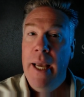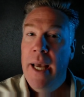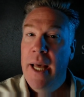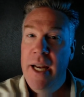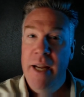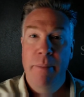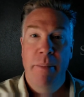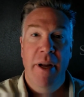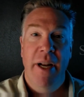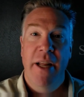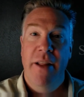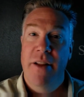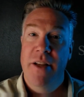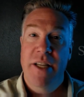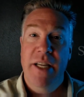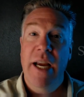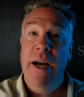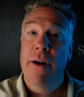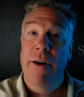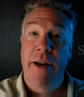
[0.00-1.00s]
anybody
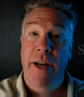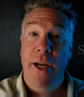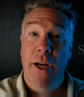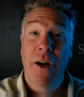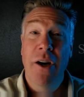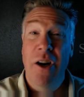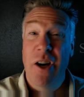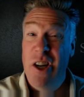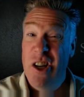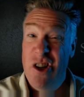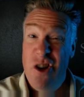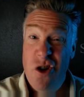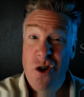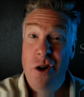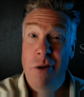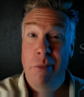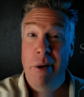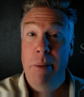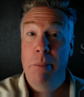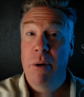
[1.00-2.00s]
that's carrying a gun
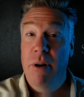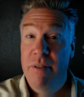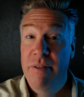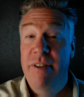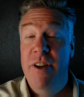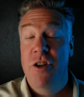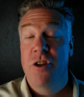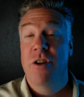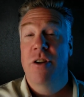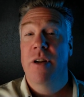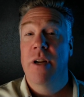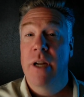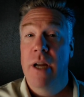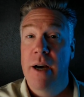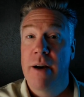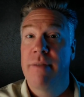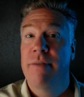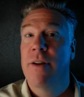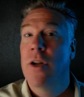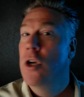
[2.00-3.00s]
should be proficient
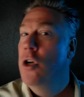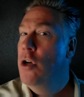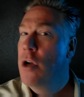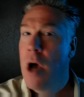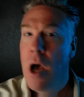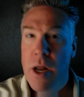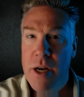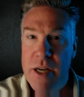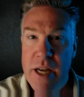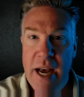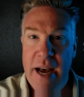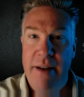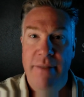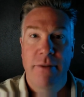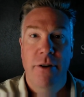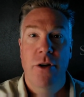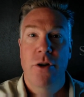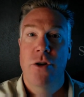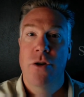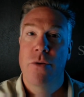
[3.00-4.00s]
enough not to
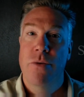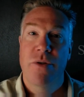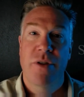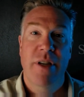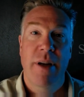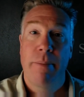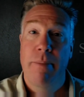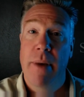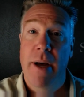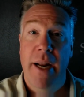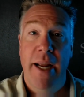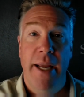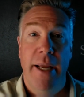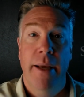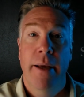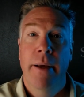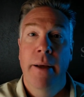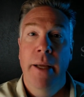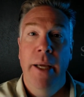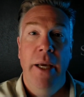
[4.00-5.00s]
have to shoot
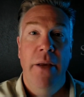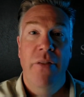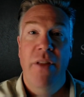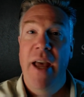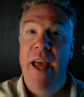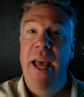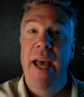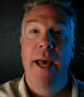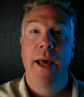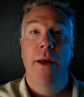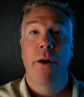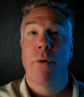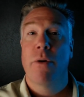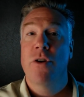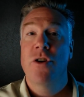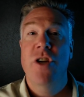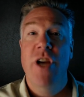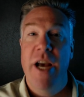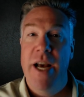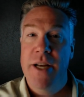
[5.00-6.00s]
somebody in the head
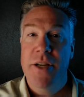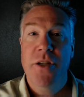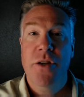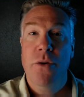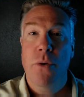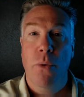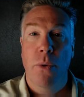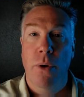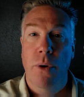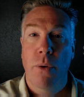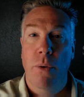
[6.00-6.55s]
or chest or,